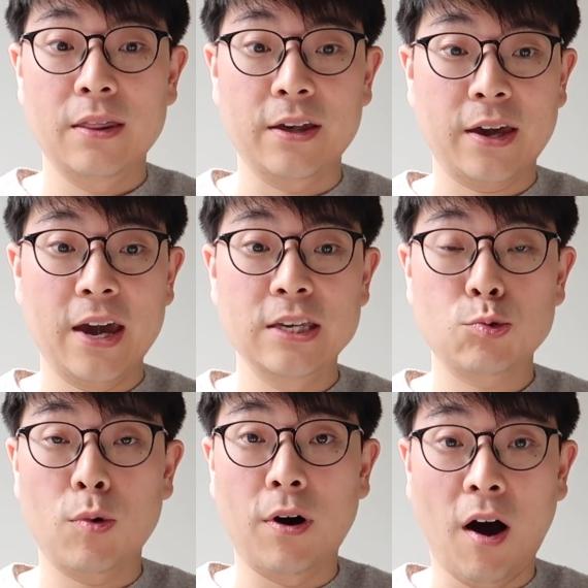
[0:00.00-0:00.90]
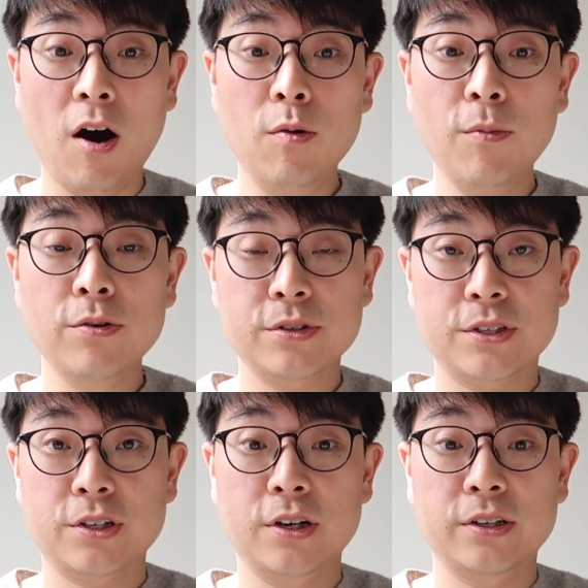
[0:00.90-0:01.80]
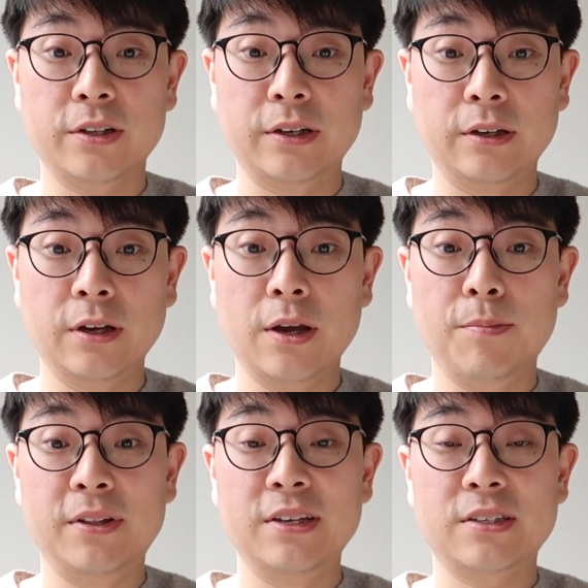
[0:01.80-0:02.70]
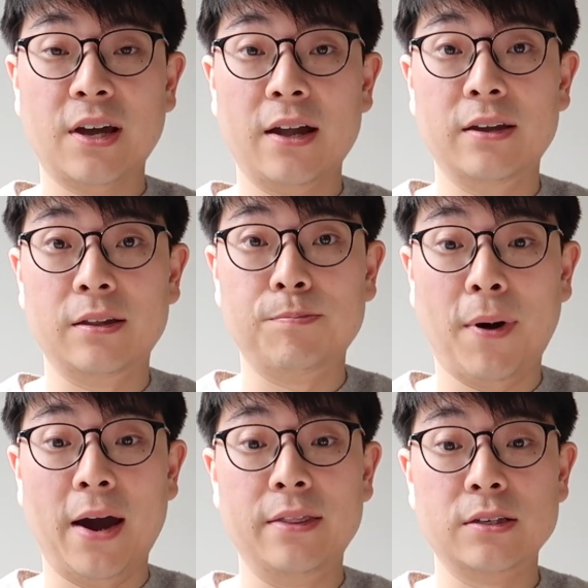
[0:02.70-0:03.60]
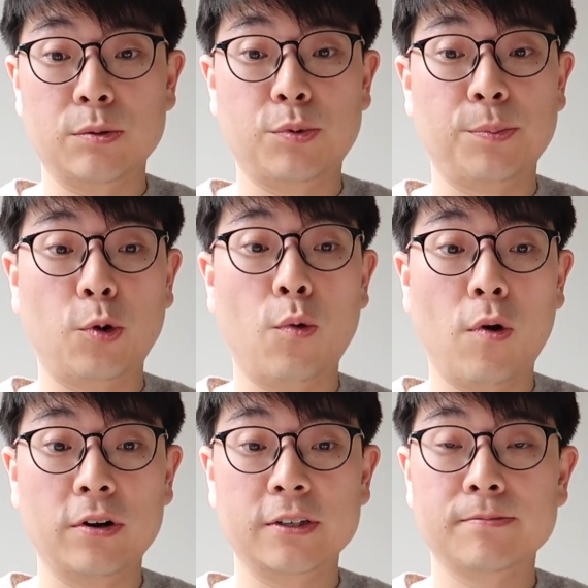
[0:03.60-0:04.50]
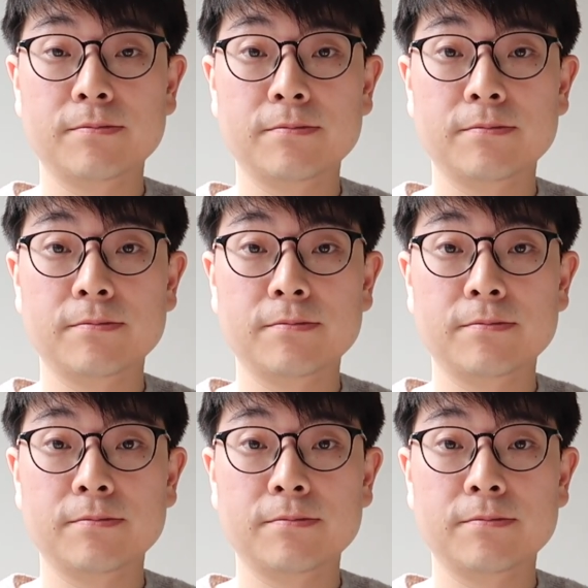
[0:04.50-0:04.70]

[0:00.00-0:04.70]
The case will almost certainly be decided by the Supreme Court.